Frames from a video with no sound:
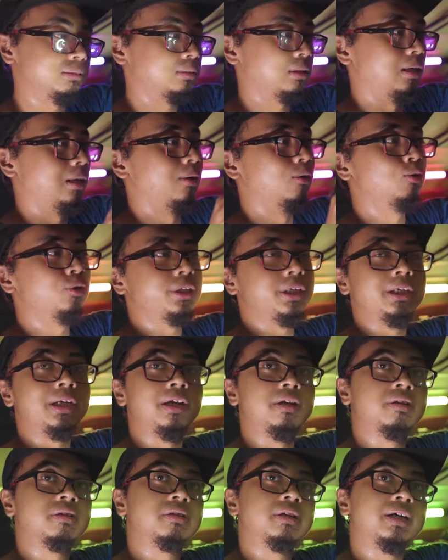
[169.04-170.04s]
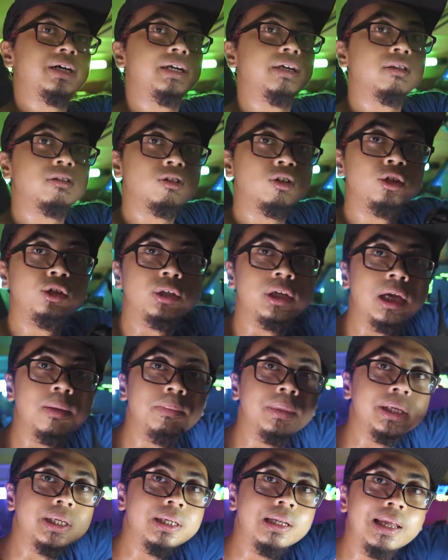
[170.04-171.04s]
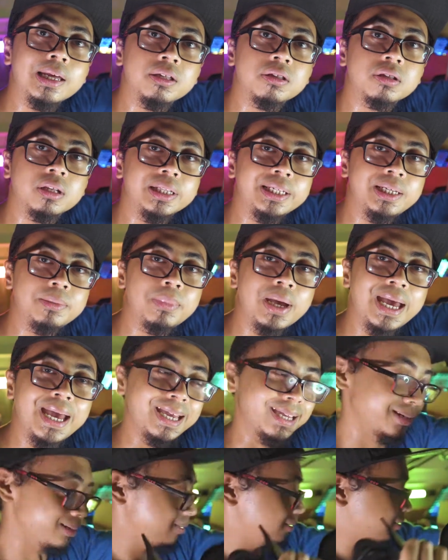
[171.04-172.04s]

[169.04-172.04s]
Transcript: hook it at the side, so you can make it like a sling bag,